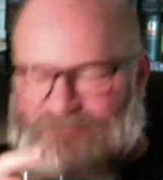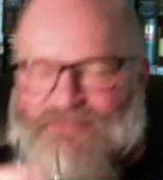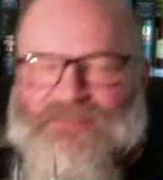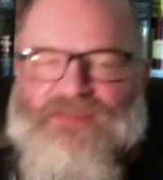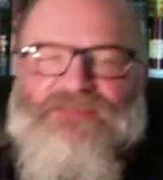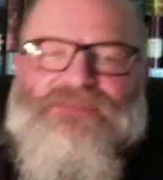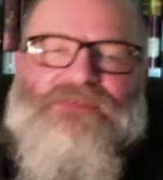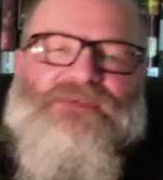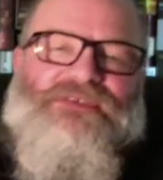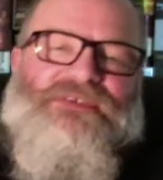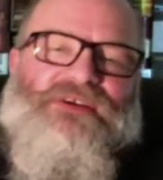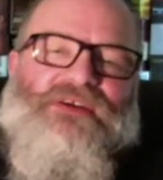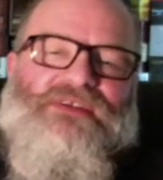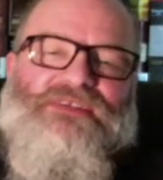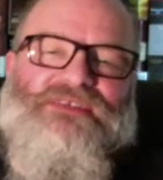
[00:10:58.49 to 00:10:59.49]
So it's
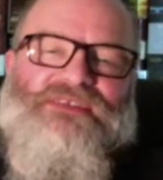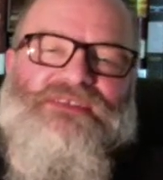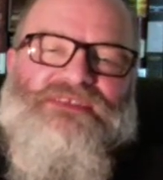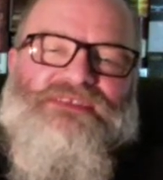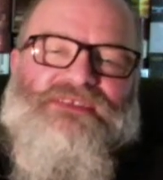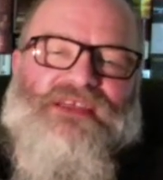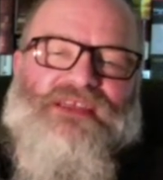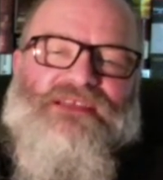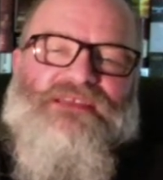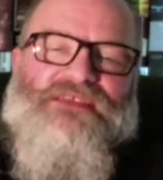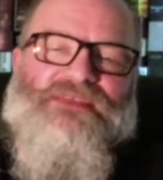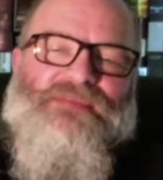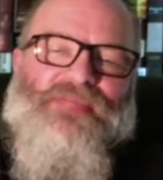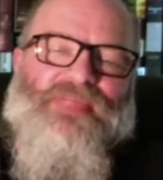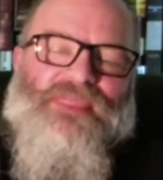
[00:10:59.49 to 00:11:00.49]
hard to decide
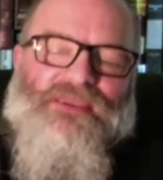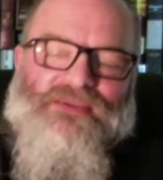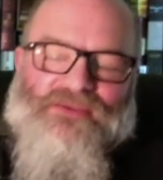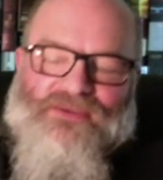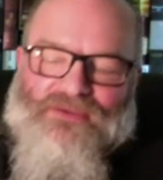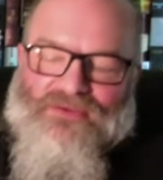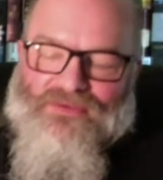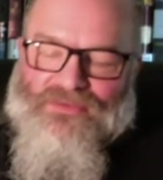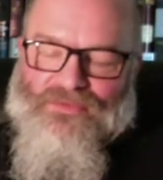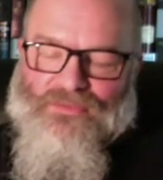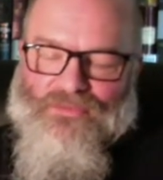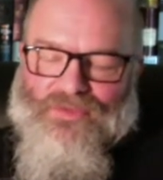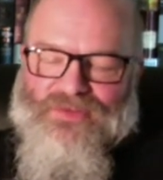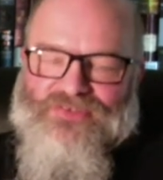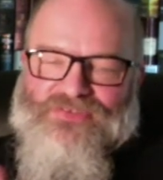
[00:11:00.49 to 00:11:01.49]

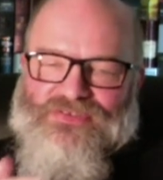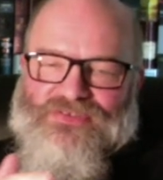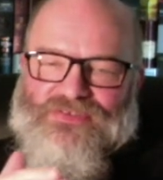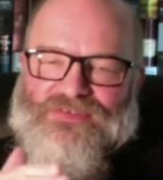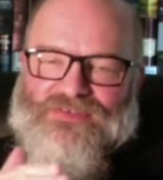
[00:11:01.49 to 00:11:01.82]
which